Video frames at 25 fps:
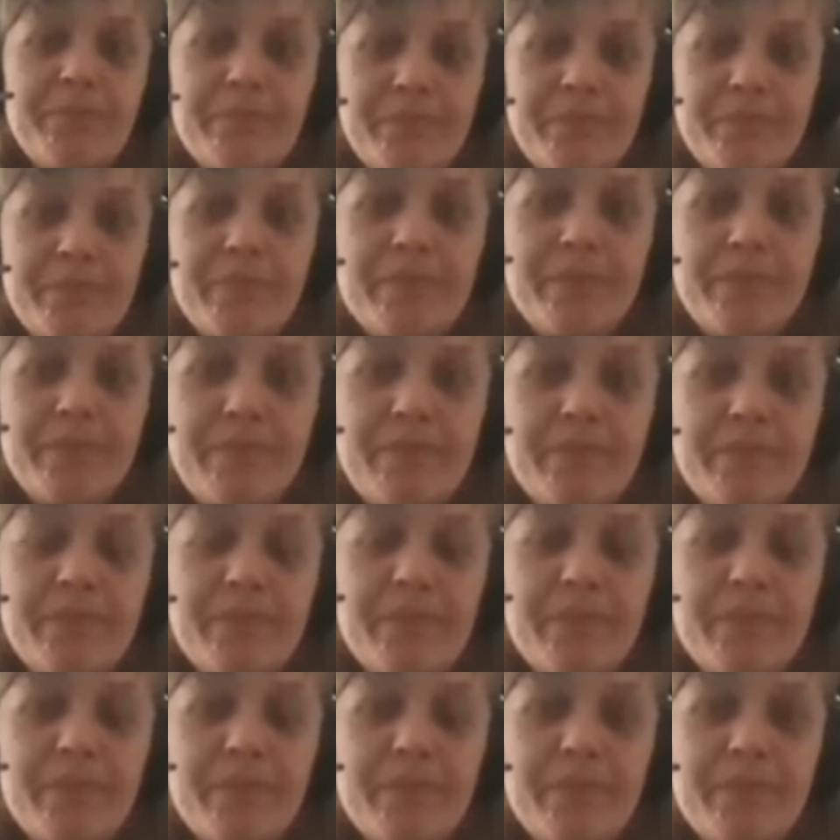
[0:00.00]

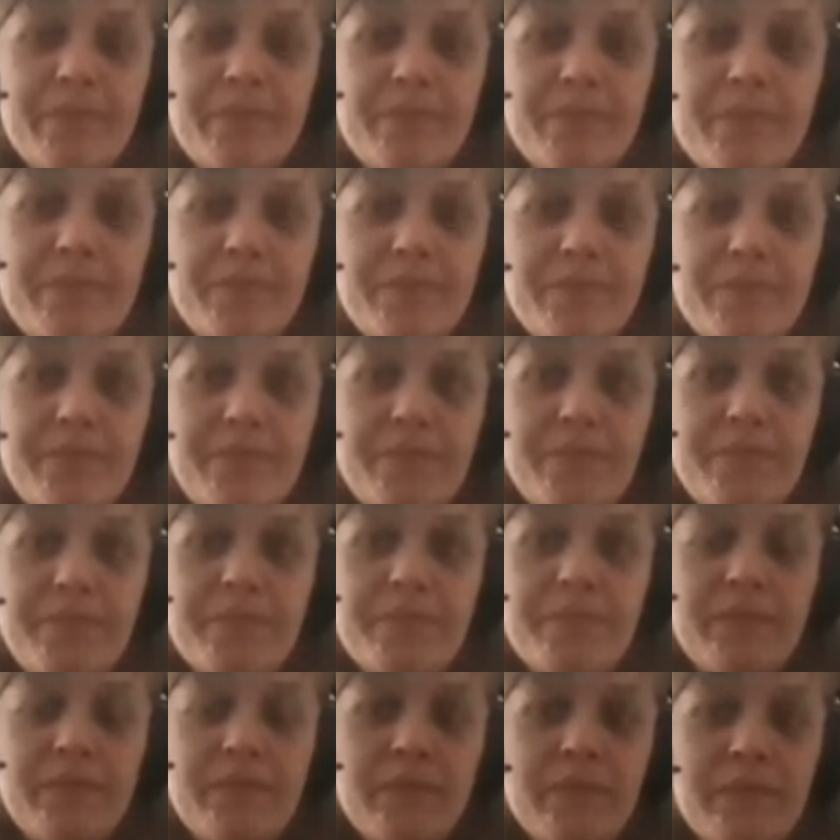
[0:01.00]

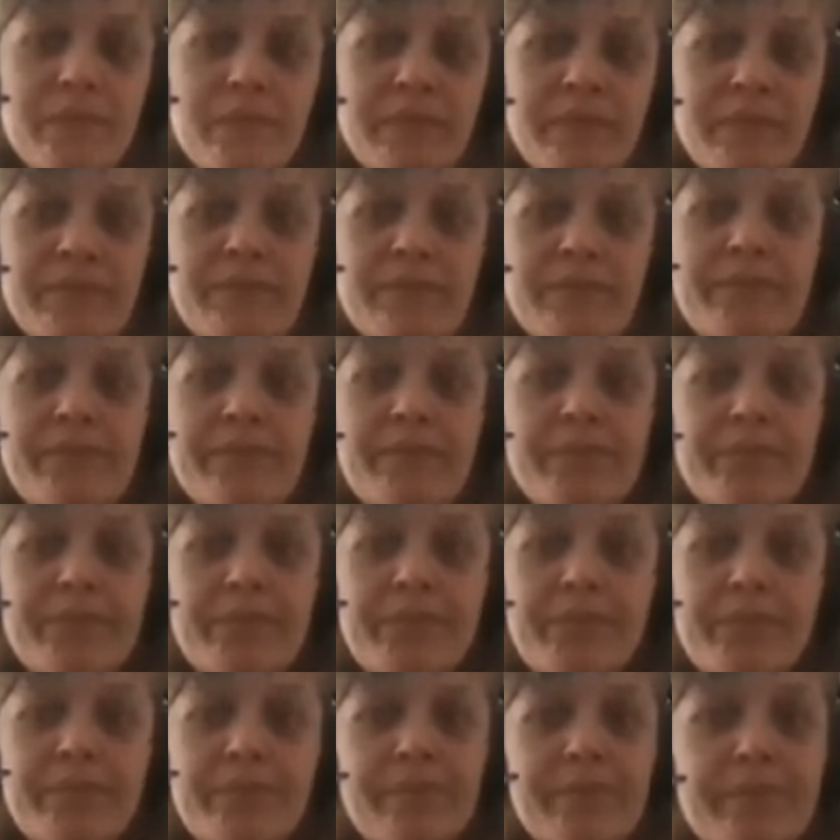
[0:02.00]

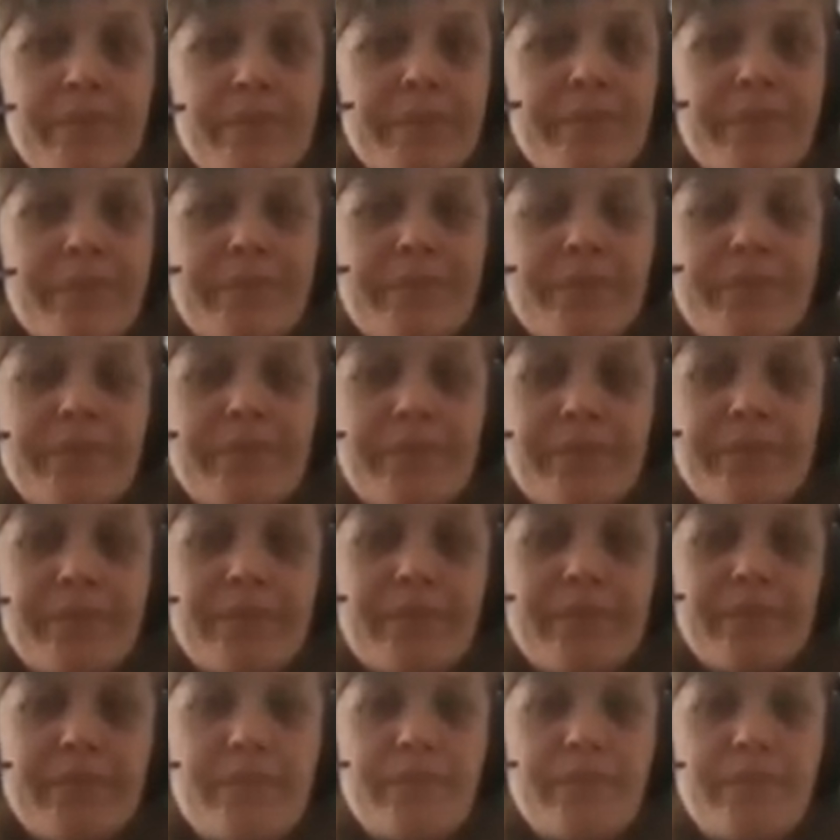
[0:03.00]

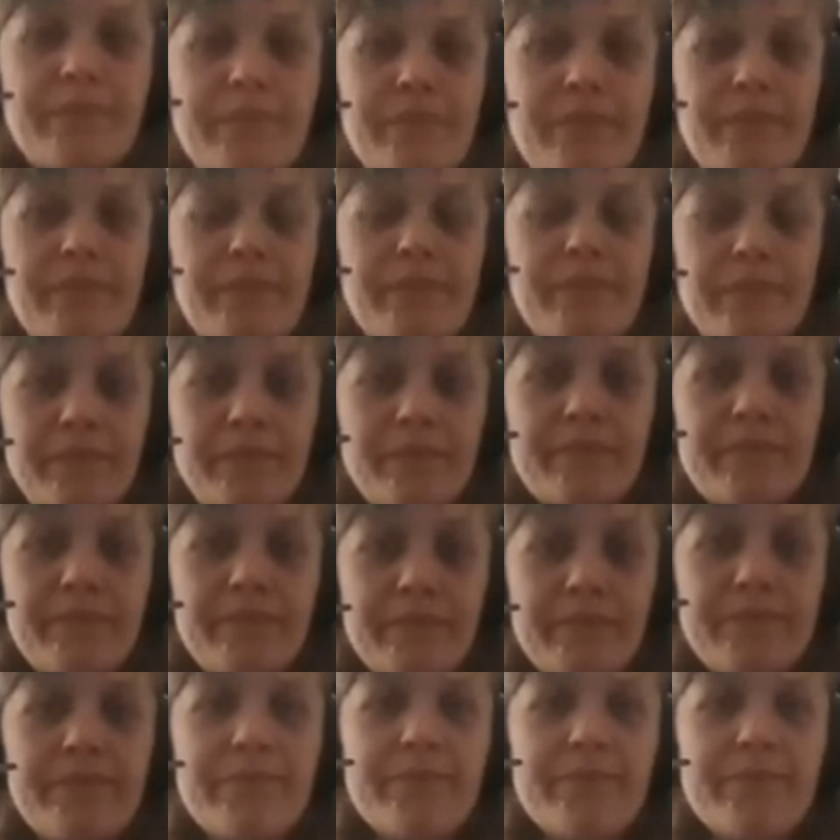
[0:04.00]
No words are spoken by the person on screen.